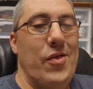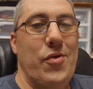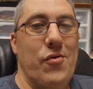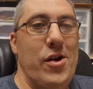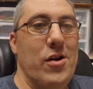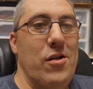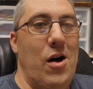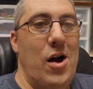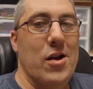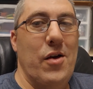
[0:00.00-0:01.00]
3
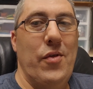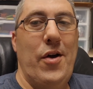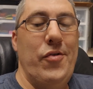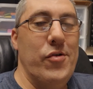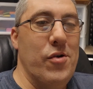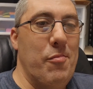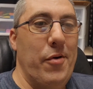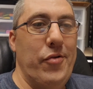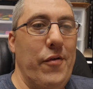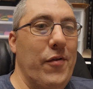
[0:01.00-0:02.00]
o'clock, unless you're a
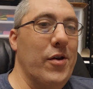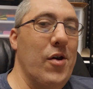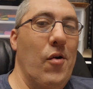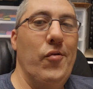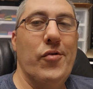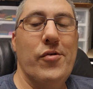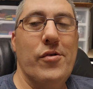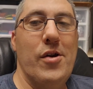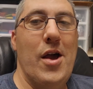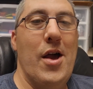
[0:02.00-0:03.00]
Pacific
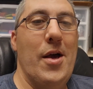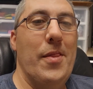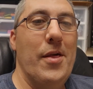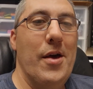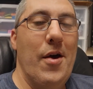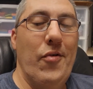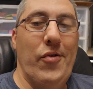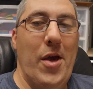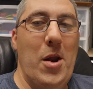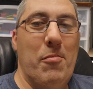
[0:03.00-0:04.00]
coaster and
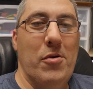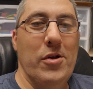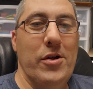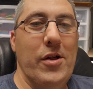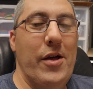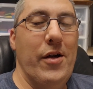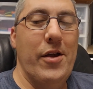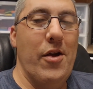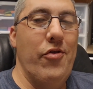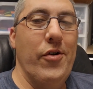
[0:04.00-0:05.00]
staying up really late,
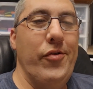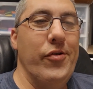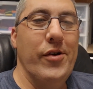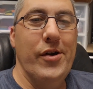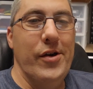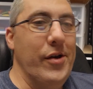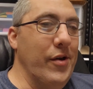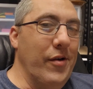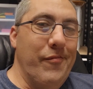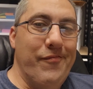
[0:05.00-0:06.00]
like it just,
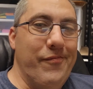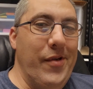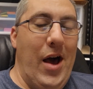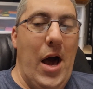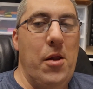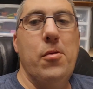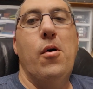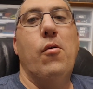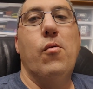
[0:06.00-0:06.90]
I don't know